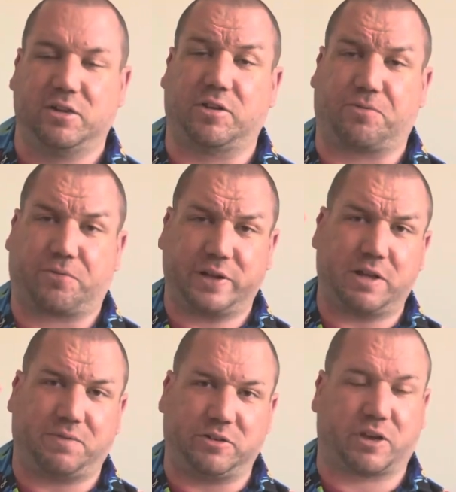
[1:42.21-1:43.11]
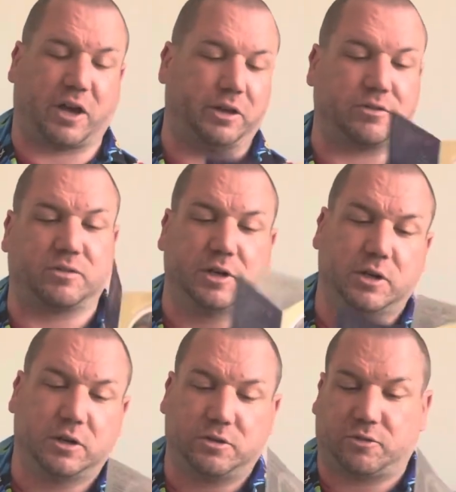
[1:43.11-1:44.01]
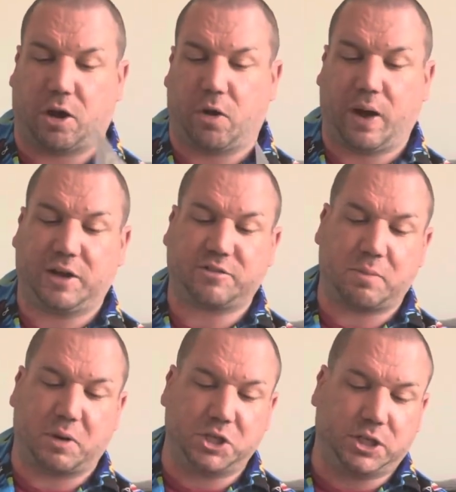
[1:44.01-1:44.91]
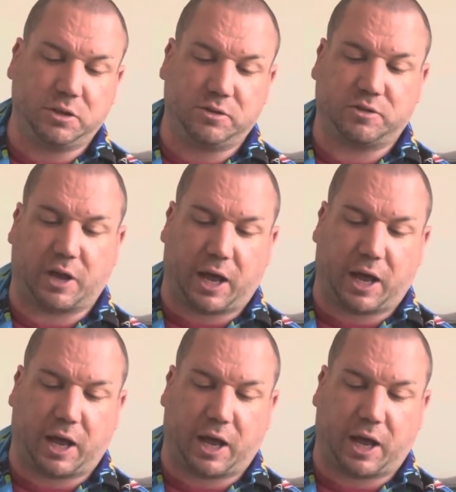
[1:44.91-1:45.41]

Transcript: to 3 of these cakes. So, as I mentioned,